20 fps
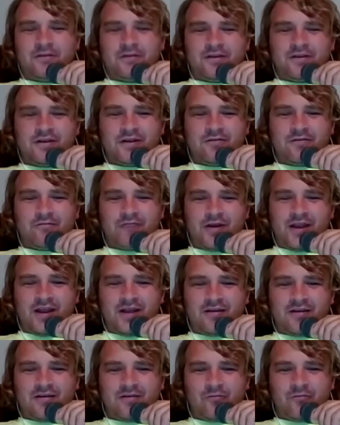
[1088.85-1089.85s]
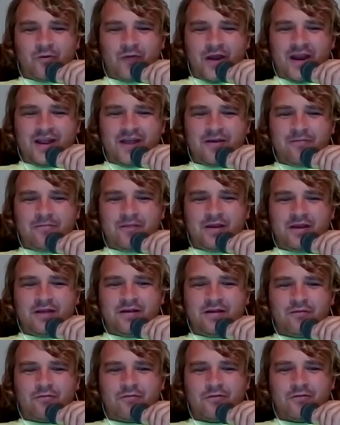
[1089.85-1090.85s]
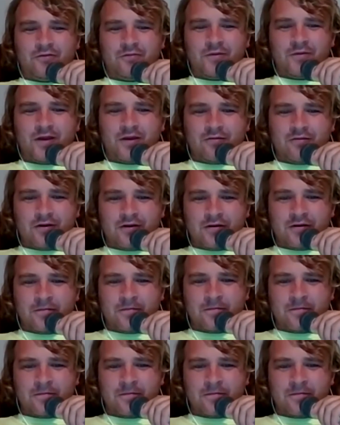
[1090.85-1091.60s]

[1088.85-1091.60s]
done RAM and horsepower.